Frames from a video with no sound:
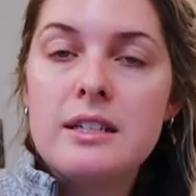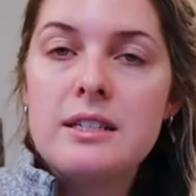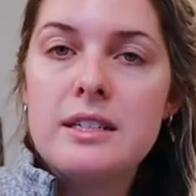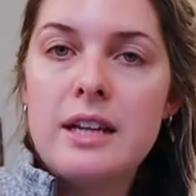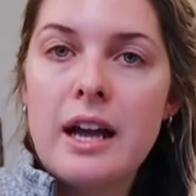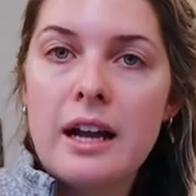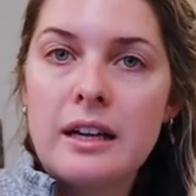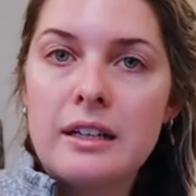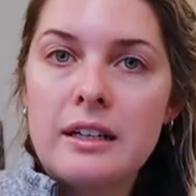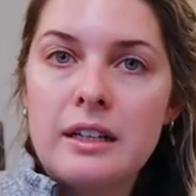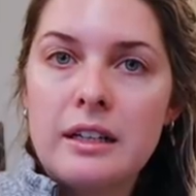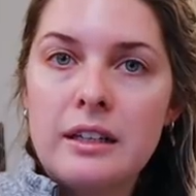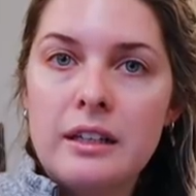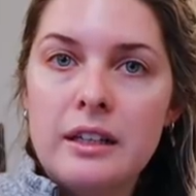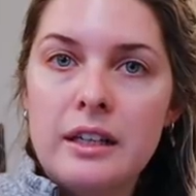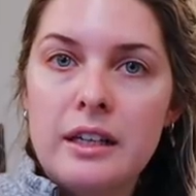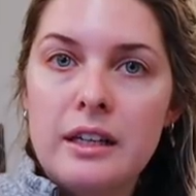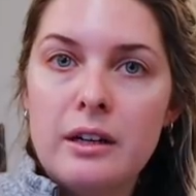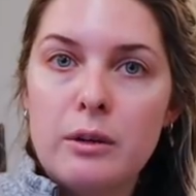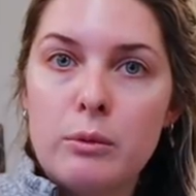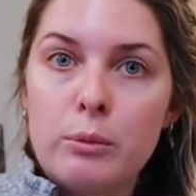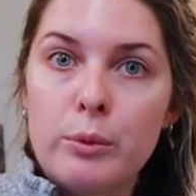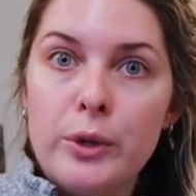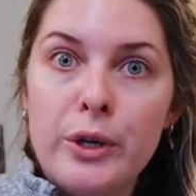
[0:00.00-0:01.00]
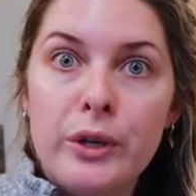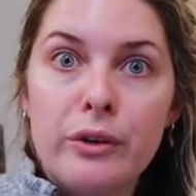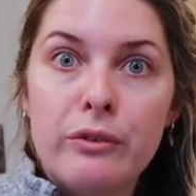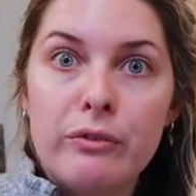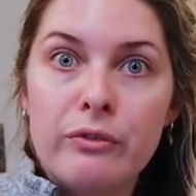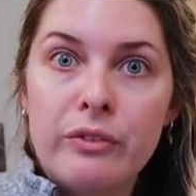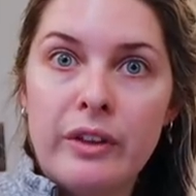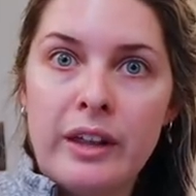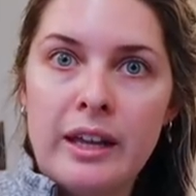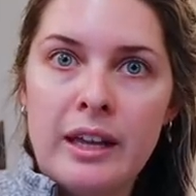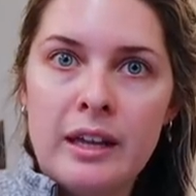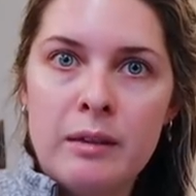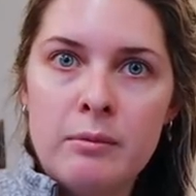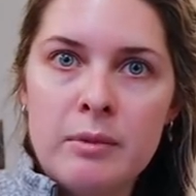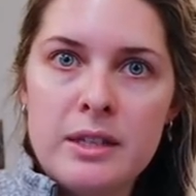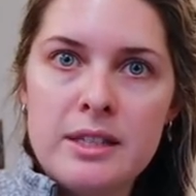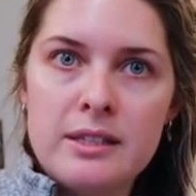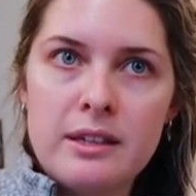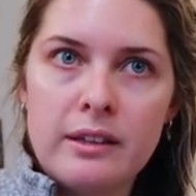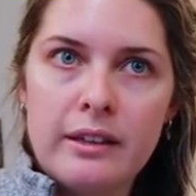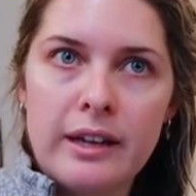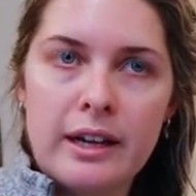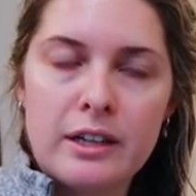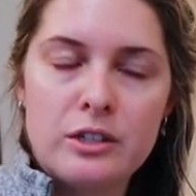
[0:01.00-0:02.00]
technically a real flame,
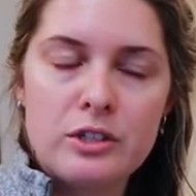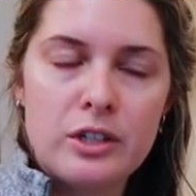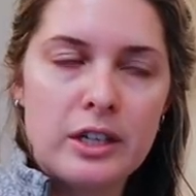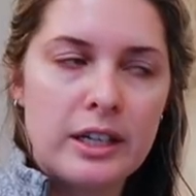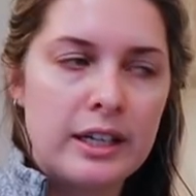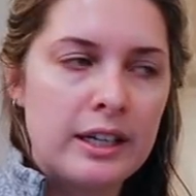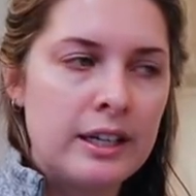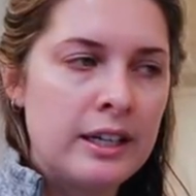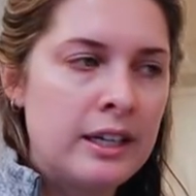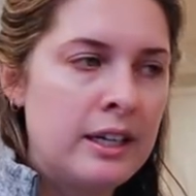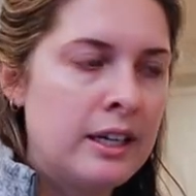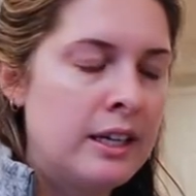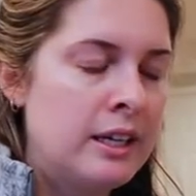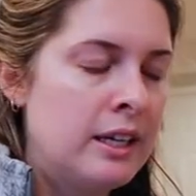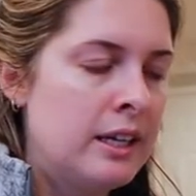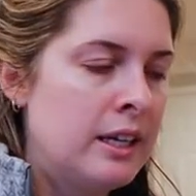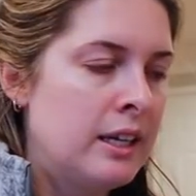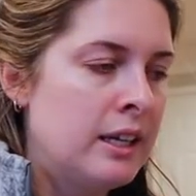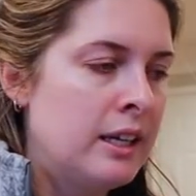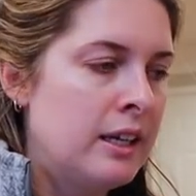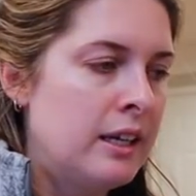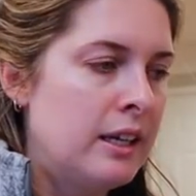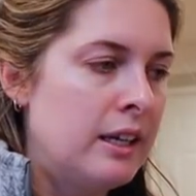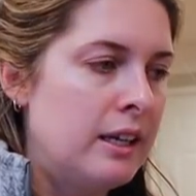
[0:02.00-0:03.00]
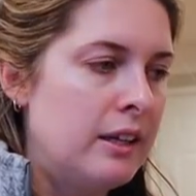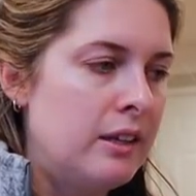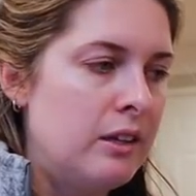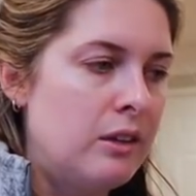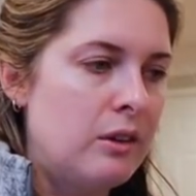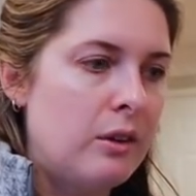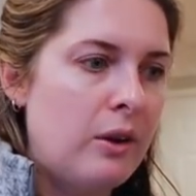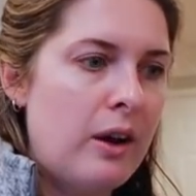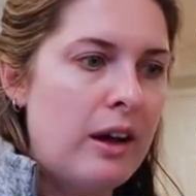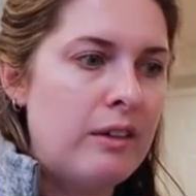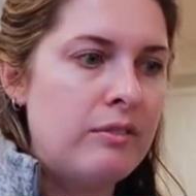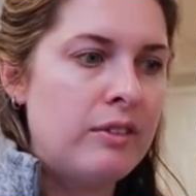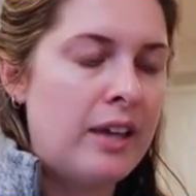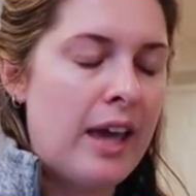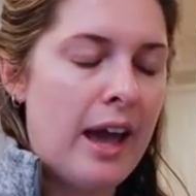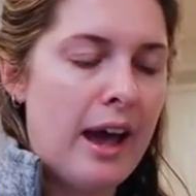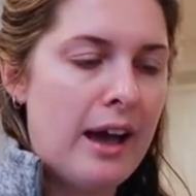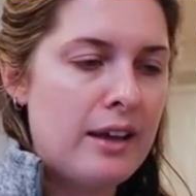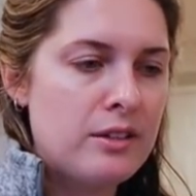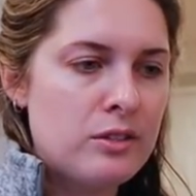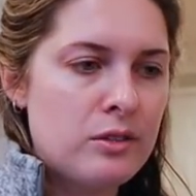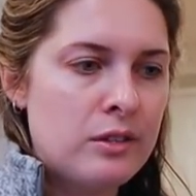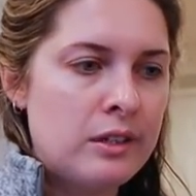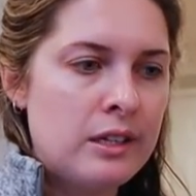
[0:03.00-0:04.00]
it's electric. You don't have
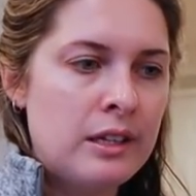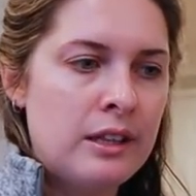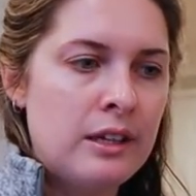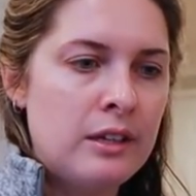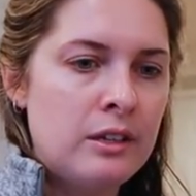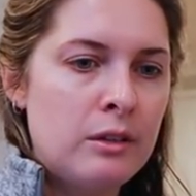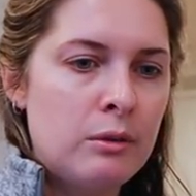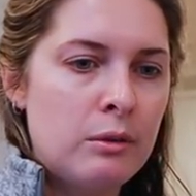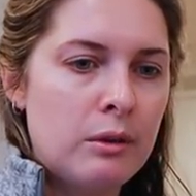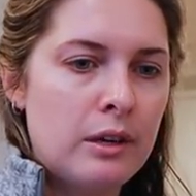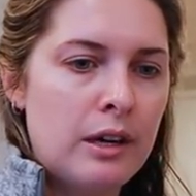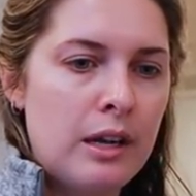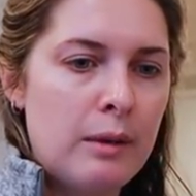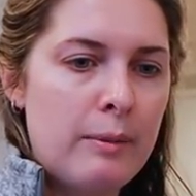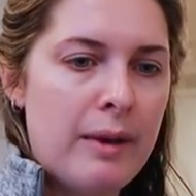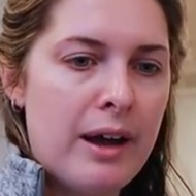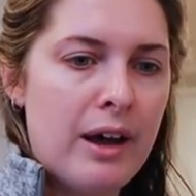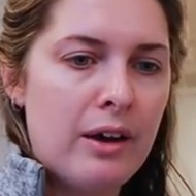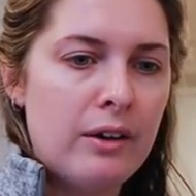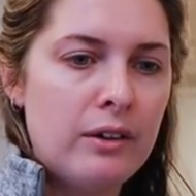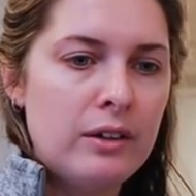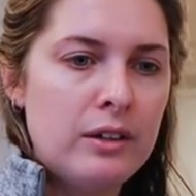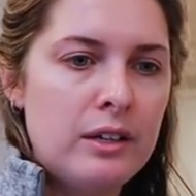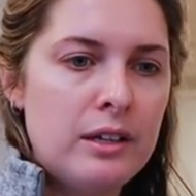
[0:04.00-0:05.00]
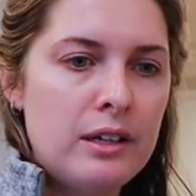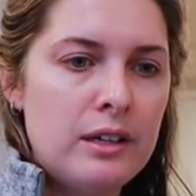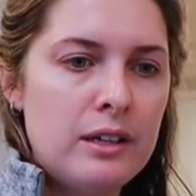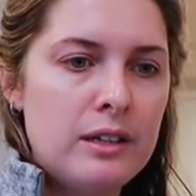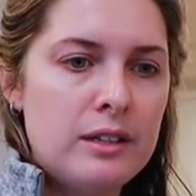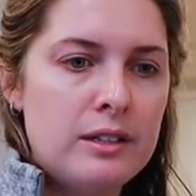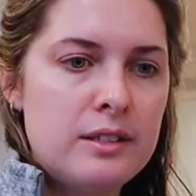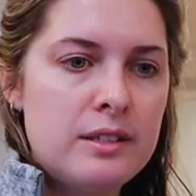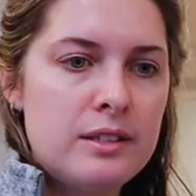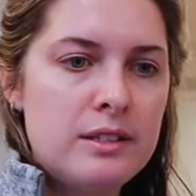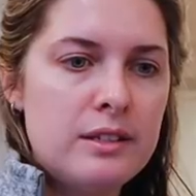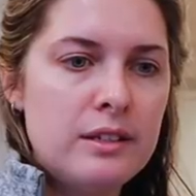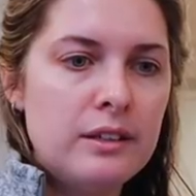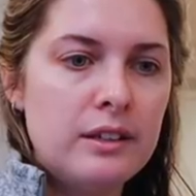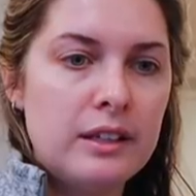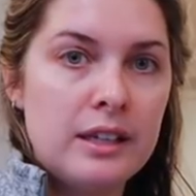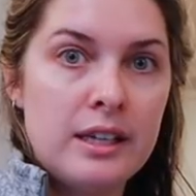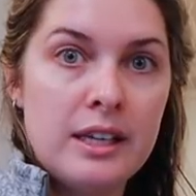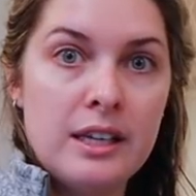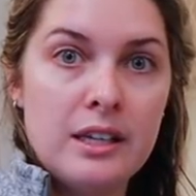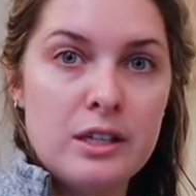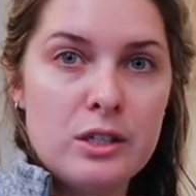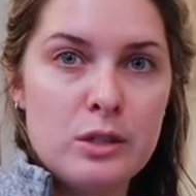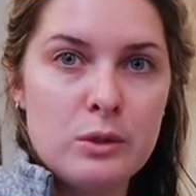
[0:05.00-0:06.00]
gas or anything to worry about. It's still a
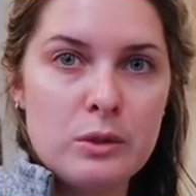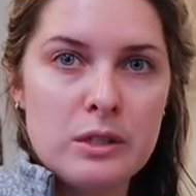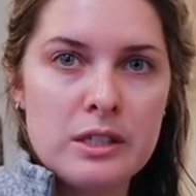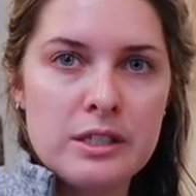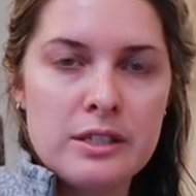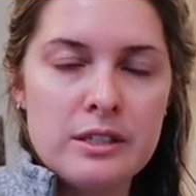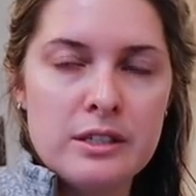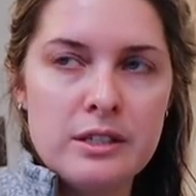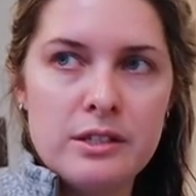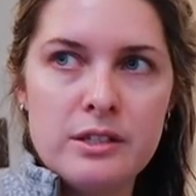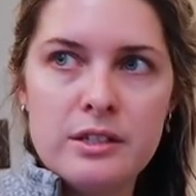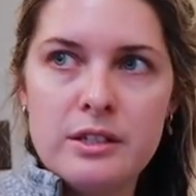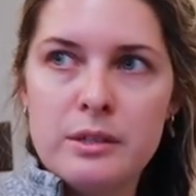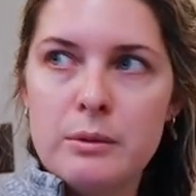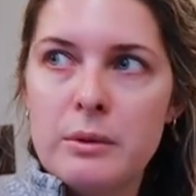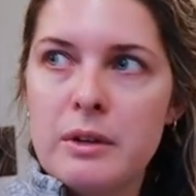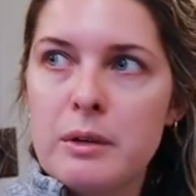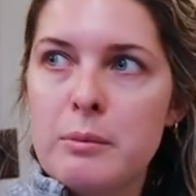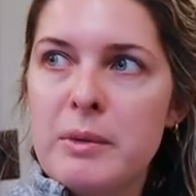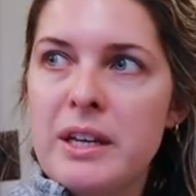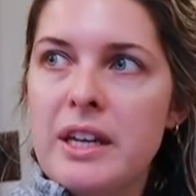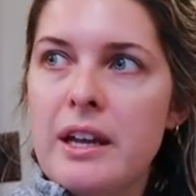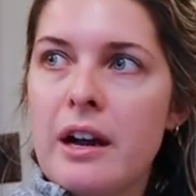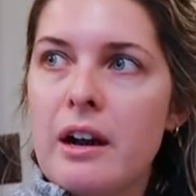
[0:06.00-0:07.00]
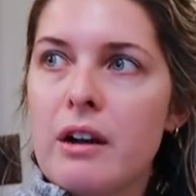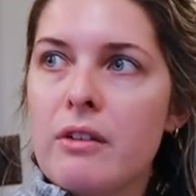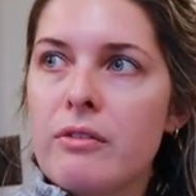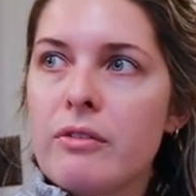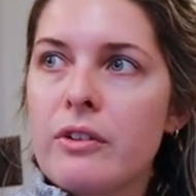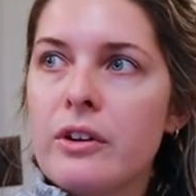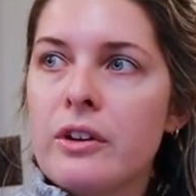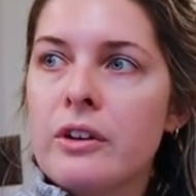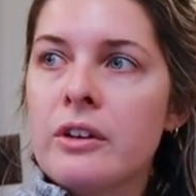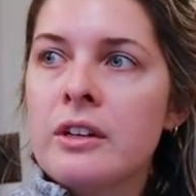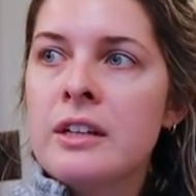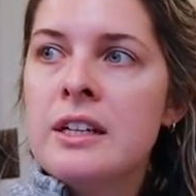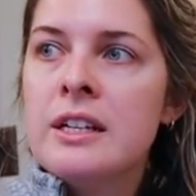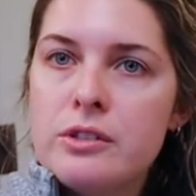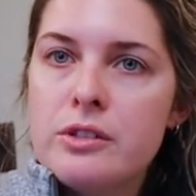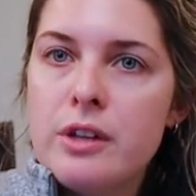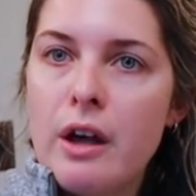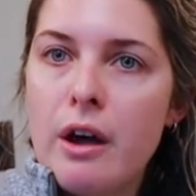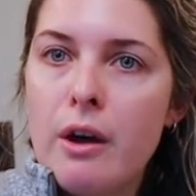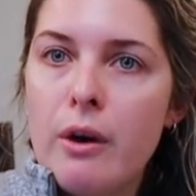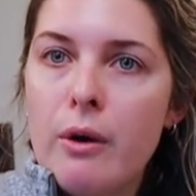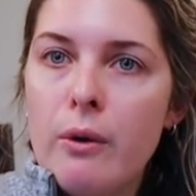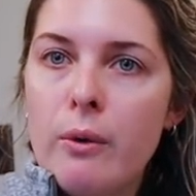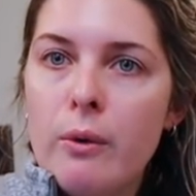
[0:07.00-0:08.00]
heat source and you still want to be careful.
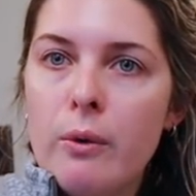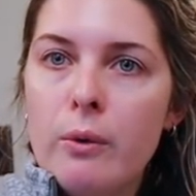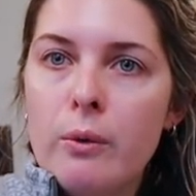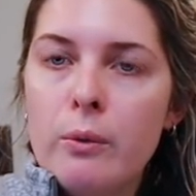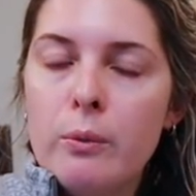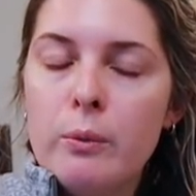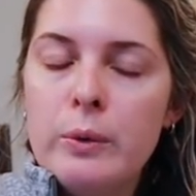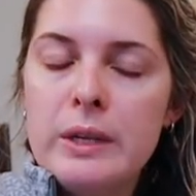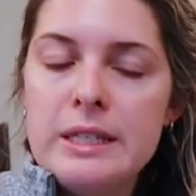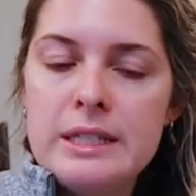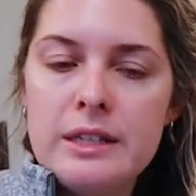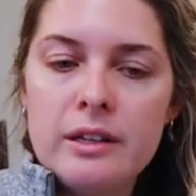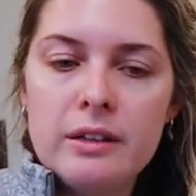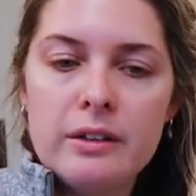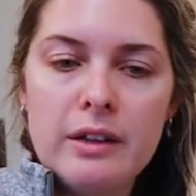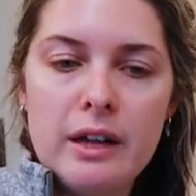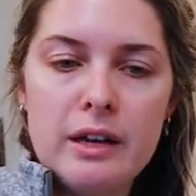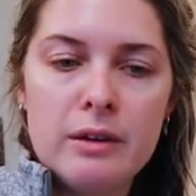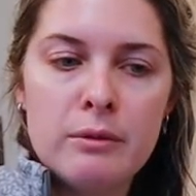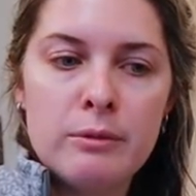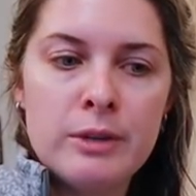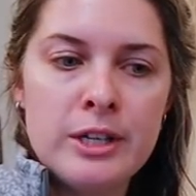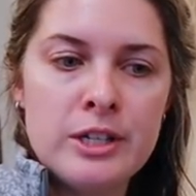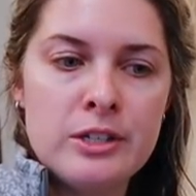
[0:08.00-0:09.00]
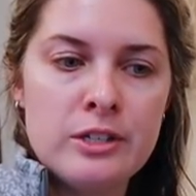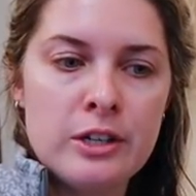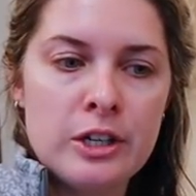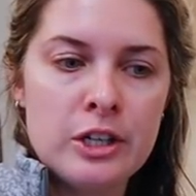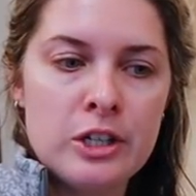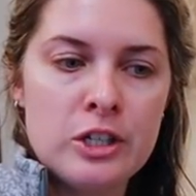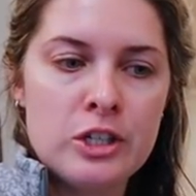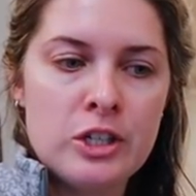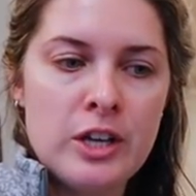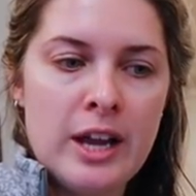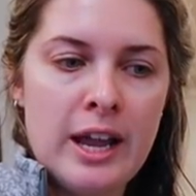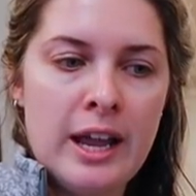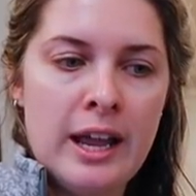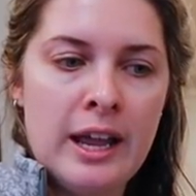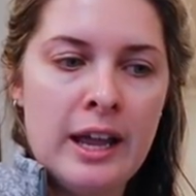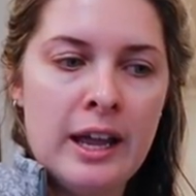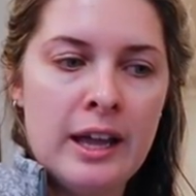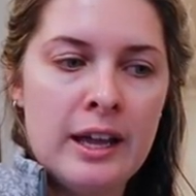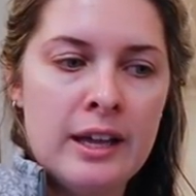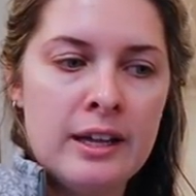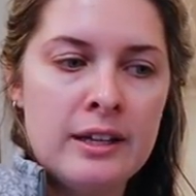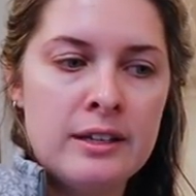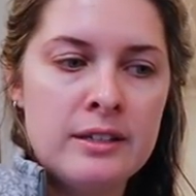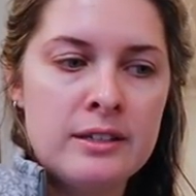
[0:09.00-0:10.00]
So we did a lot of research,
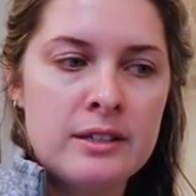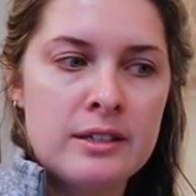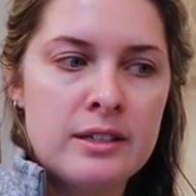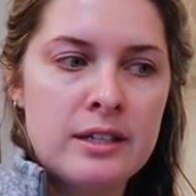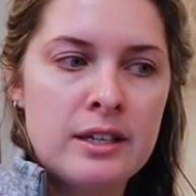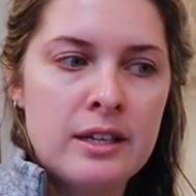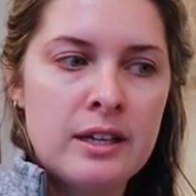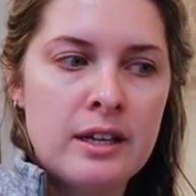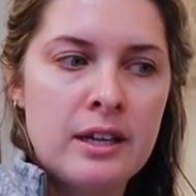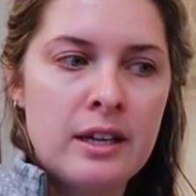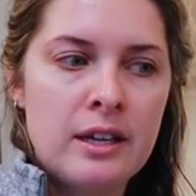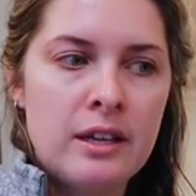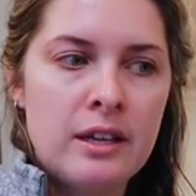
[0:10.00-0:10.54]
and